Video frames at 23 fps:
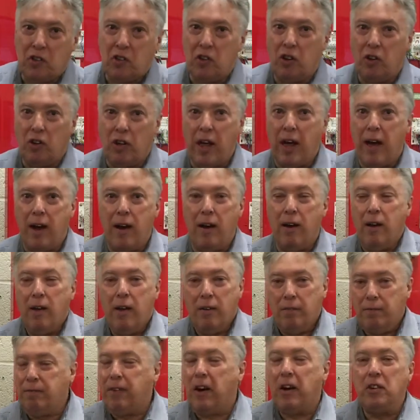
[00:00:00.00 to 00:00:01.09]
on our
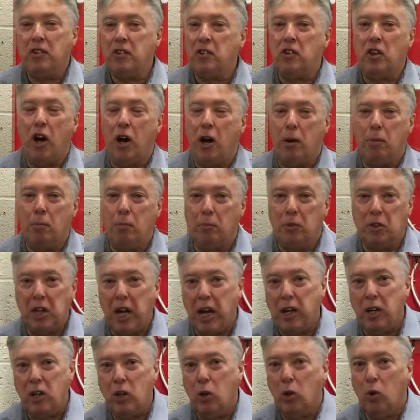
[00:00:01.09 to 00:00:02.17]
FaceTime
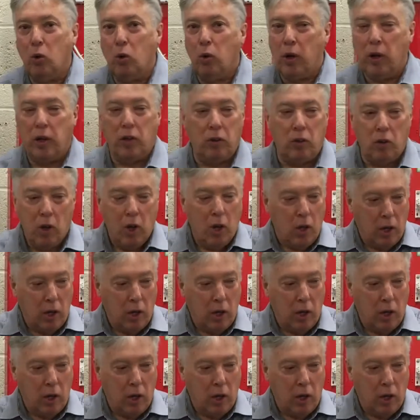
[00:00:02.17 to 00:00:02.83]
channel and